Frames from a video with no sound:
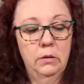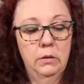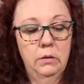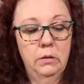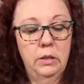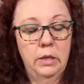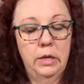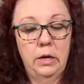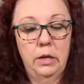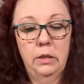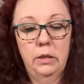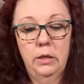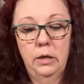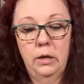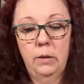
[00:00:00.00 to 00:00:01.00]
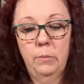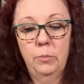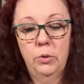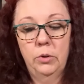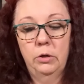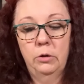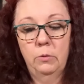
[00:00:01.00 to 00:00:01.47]
then I think I
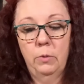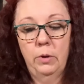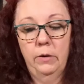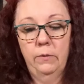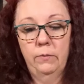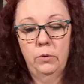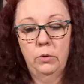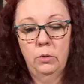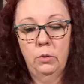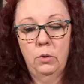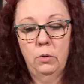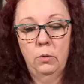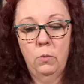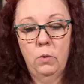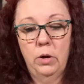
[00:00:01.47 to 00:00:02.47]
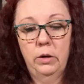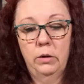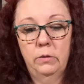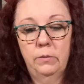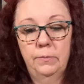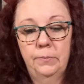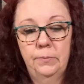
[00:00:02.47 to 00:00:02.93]
put it away for a long while.